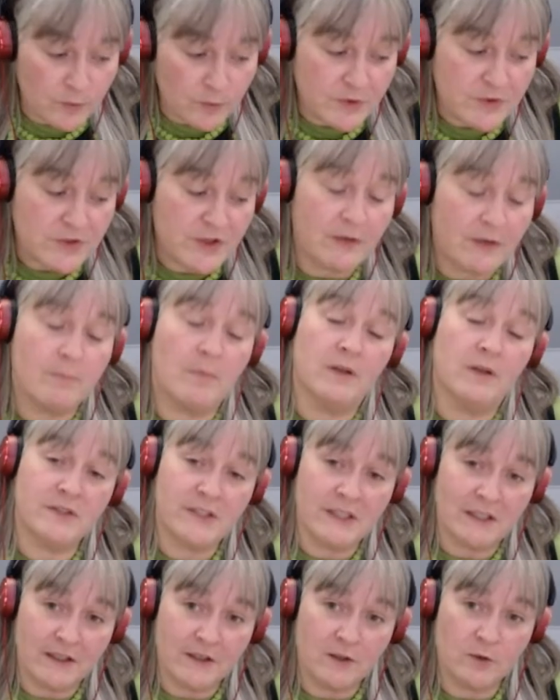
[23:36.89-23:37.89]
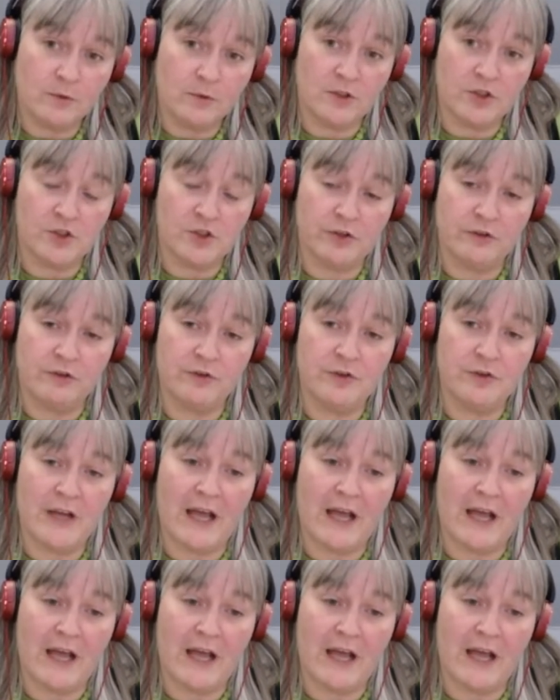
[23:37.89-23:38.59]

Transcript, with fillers: was that multilingual children